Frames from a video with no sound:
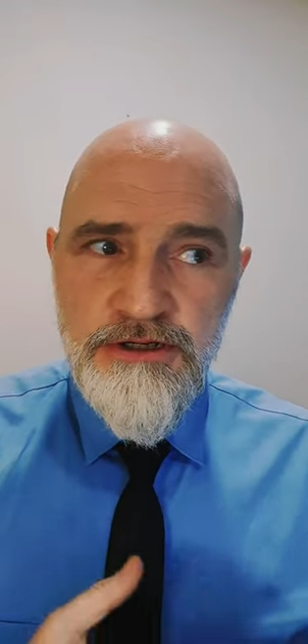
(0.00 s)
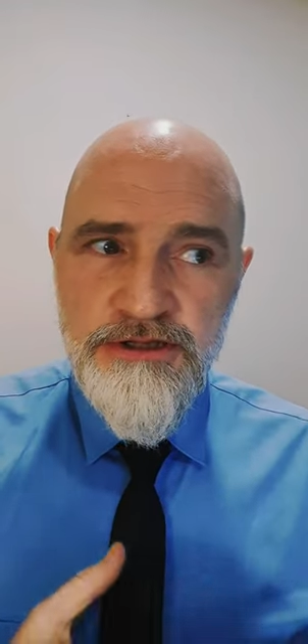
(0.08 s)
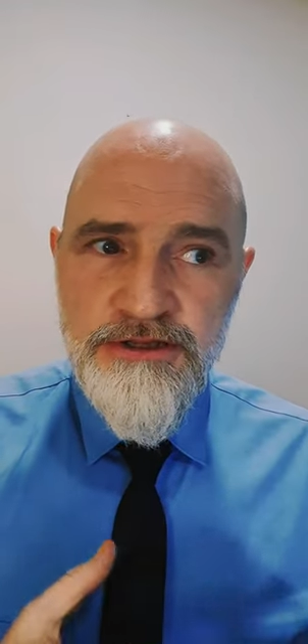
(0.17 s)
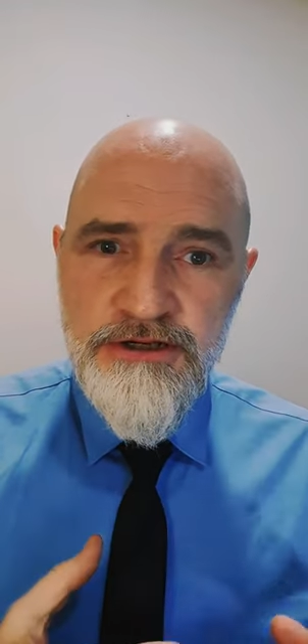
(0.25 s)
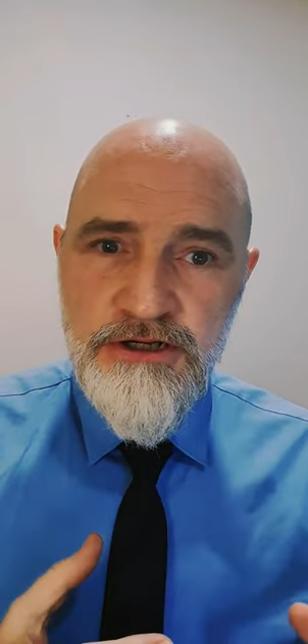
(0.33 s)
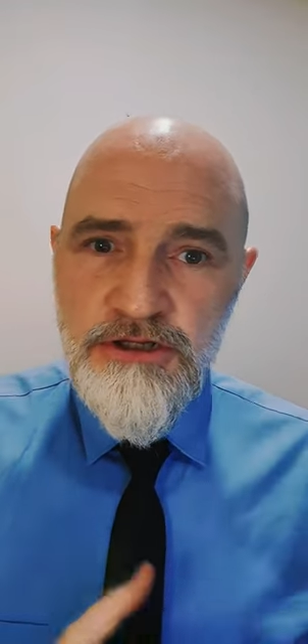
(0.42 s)

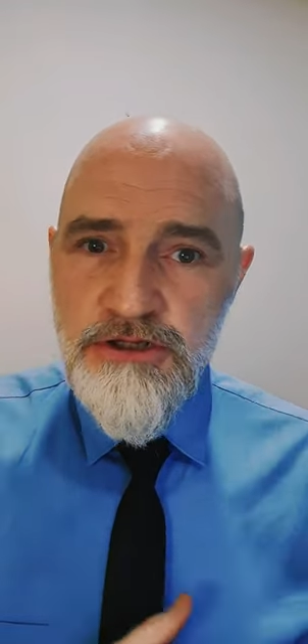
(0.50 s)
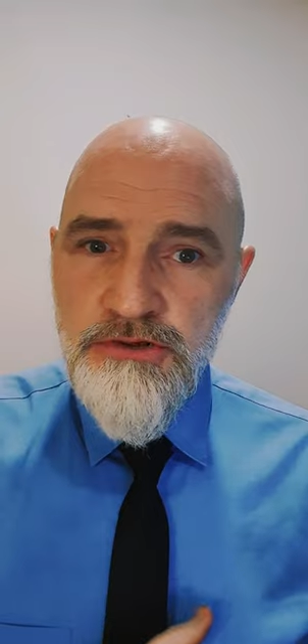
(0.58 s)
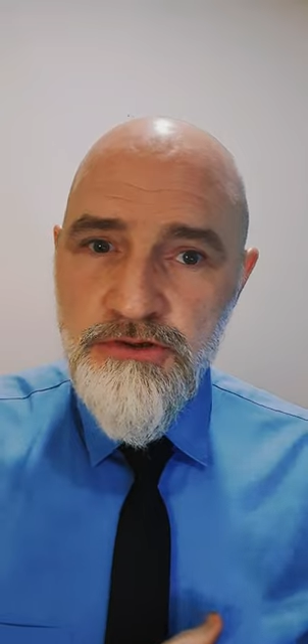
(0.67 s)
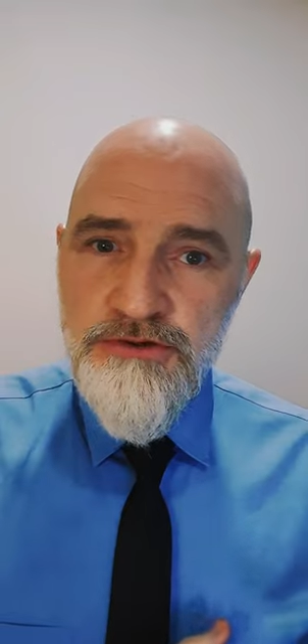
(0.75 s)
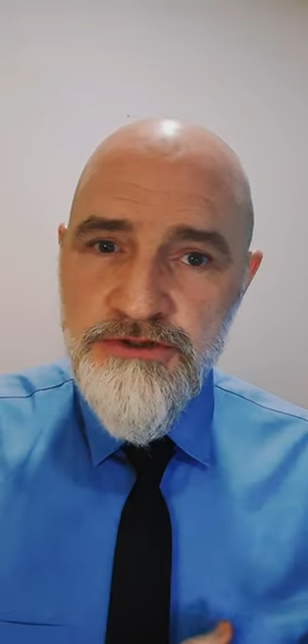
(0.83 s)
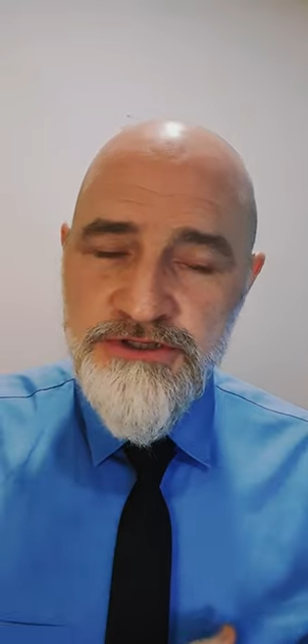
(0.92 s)
their
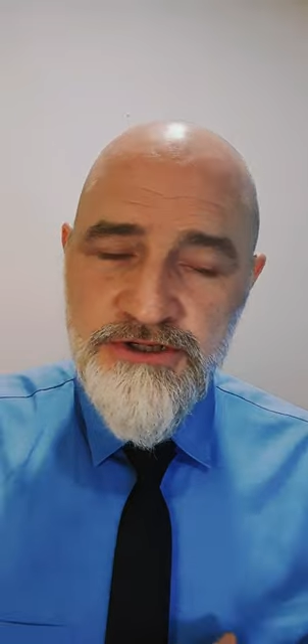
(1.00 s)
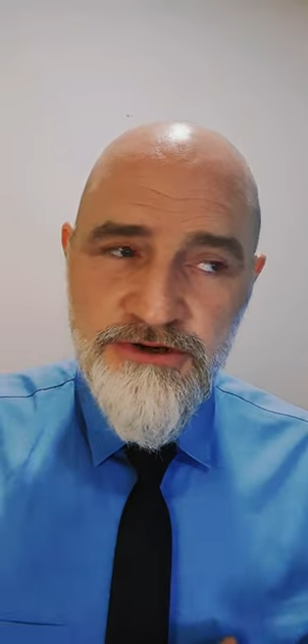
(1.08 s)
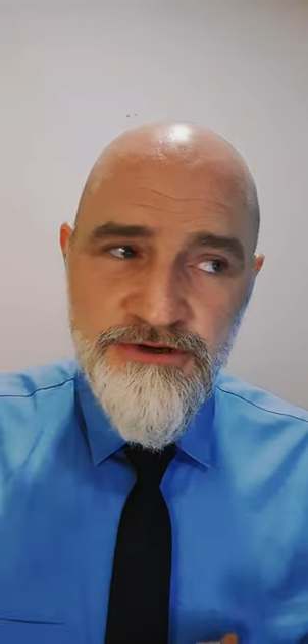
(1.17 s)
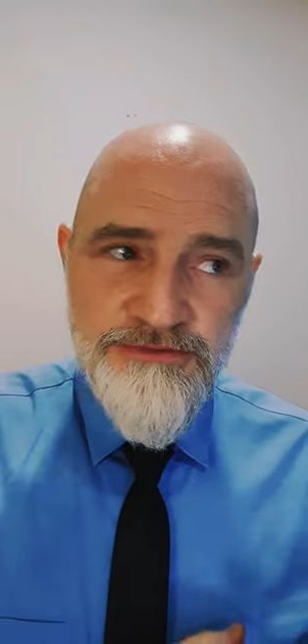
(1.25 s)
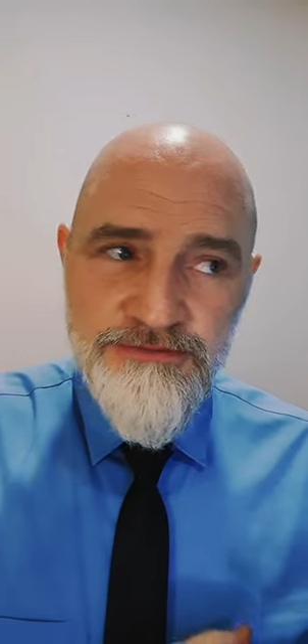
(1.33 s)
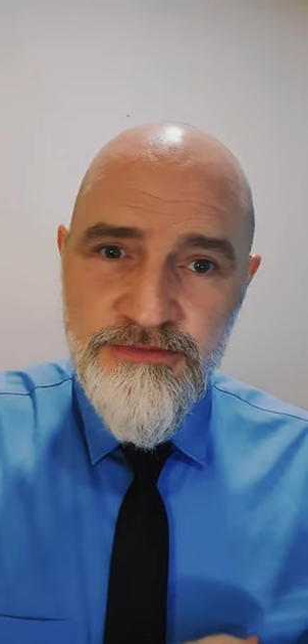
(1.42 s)
clothes
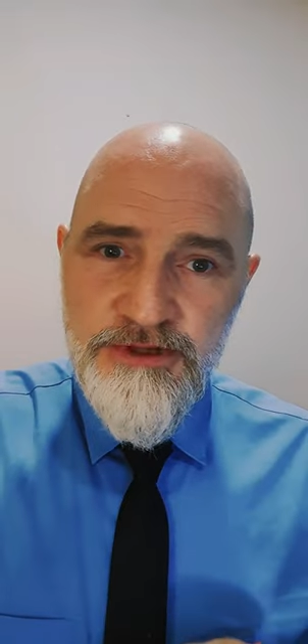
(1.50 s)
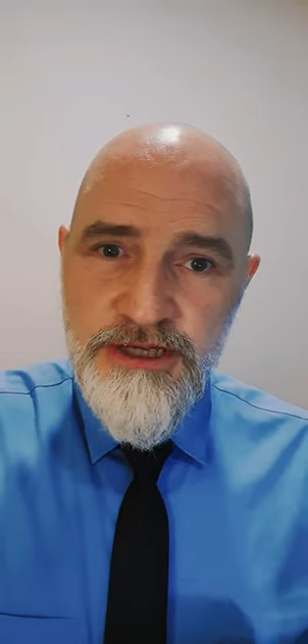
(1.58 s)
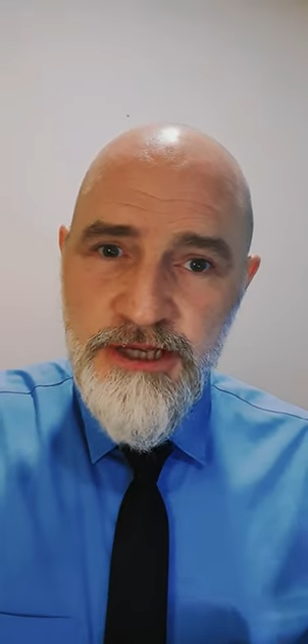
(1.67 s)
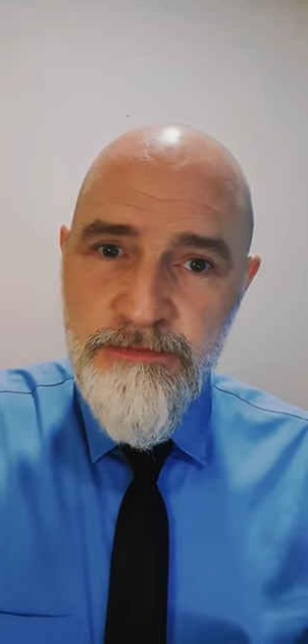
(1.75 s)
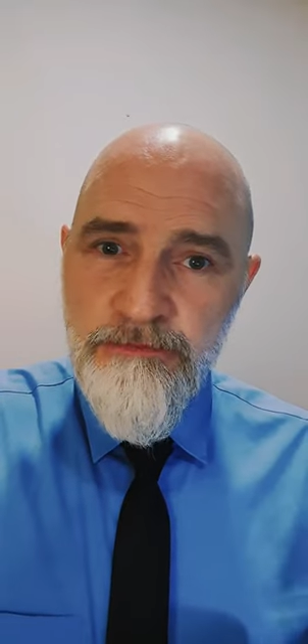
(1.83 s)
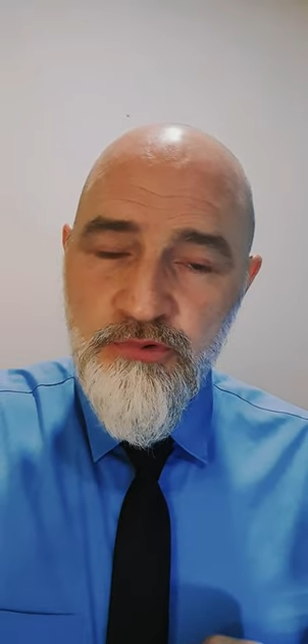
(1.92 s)
are
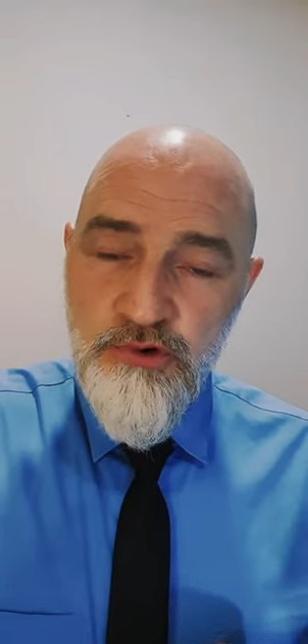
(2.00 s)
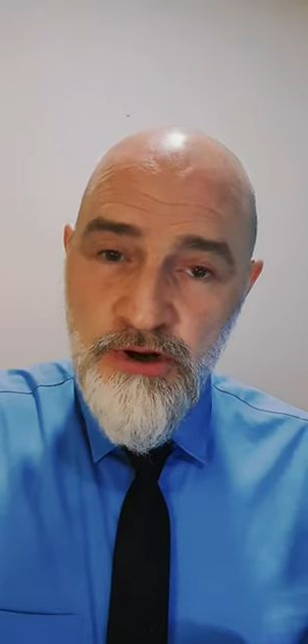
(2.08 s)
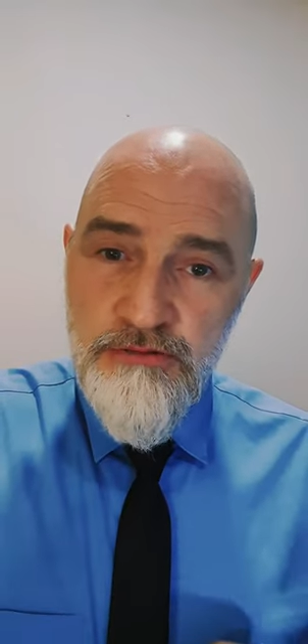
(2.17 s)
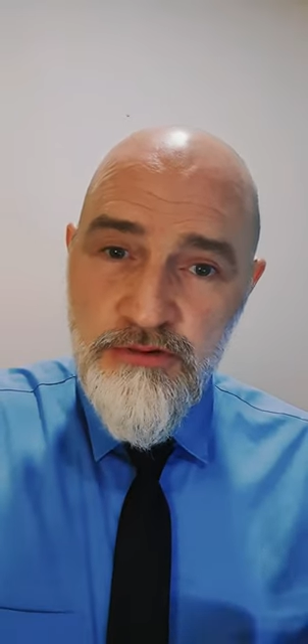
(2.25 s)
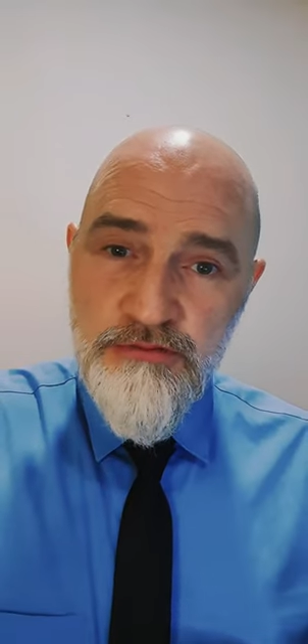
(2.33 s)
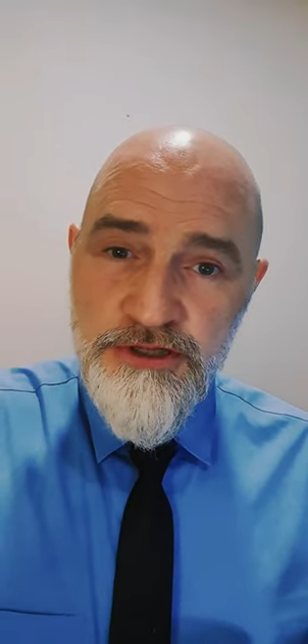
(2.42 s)

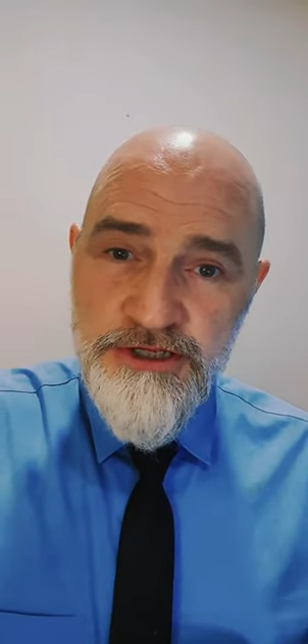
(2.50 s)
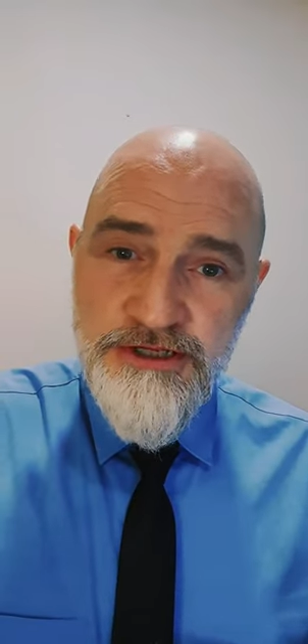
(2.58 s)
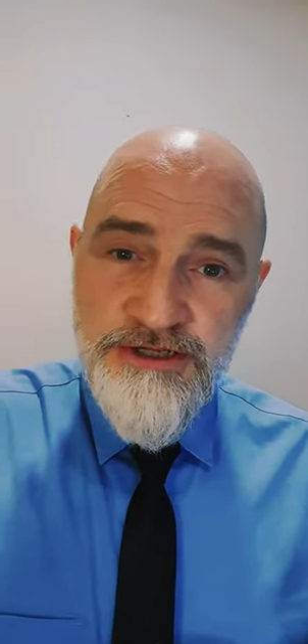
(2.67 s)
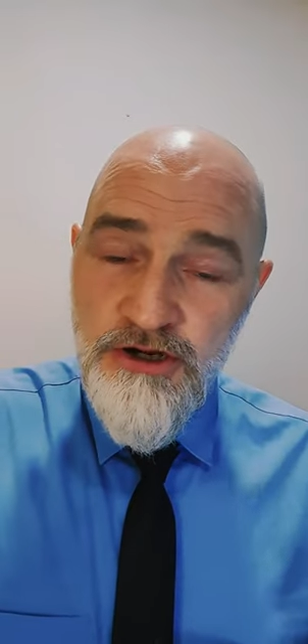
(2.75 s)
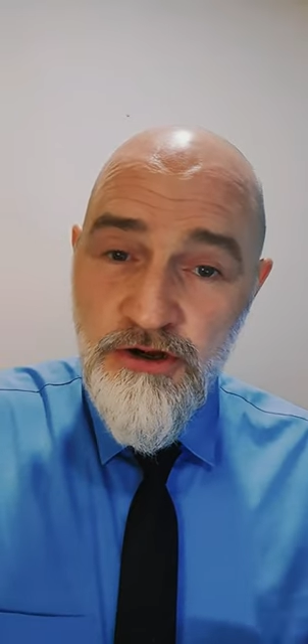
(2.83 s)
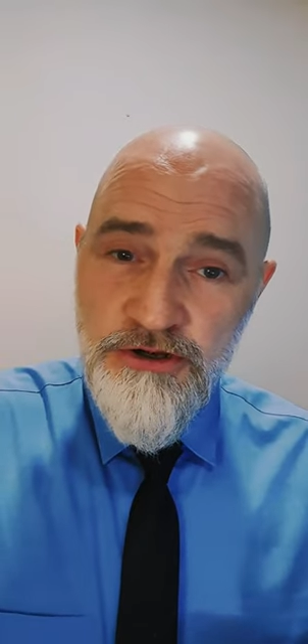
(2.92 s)
improbably
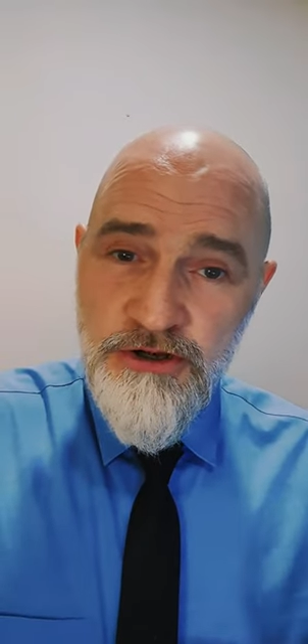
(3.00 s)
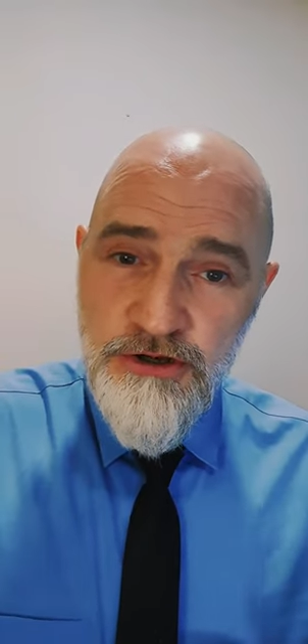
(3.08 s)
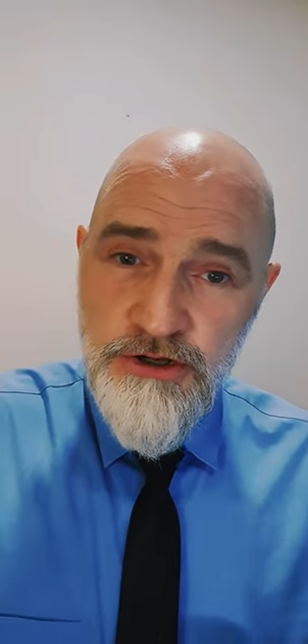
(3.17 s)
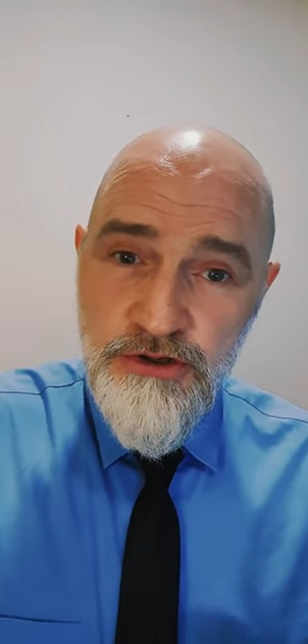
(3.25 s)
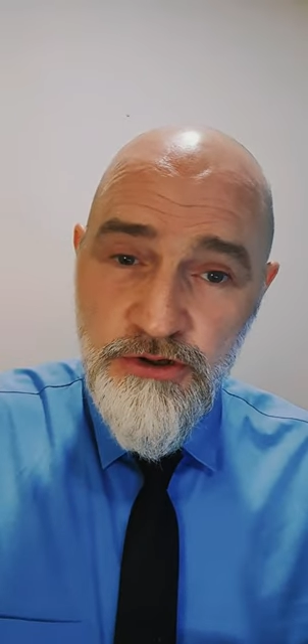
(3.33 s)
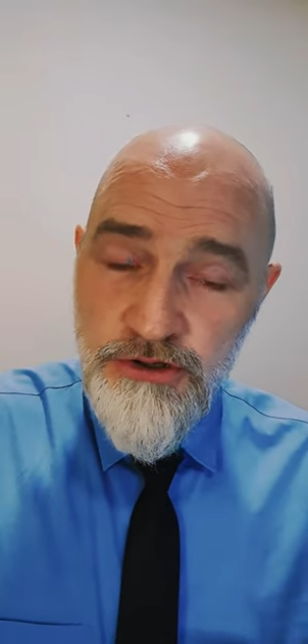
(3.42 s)
caught on
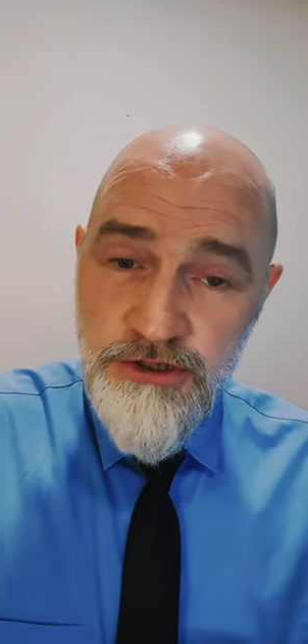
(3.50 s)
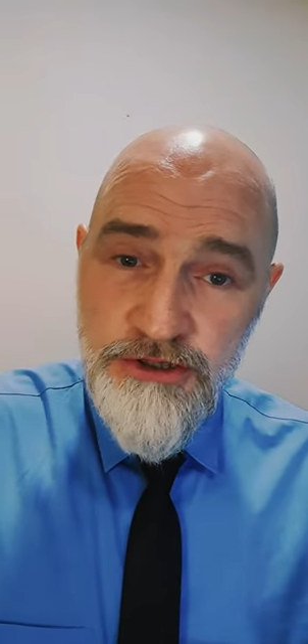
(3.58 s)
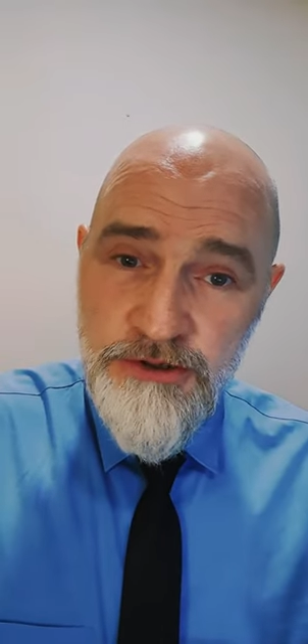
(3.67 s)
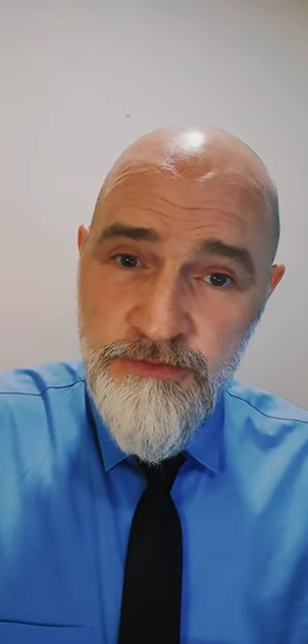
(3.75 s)
a hook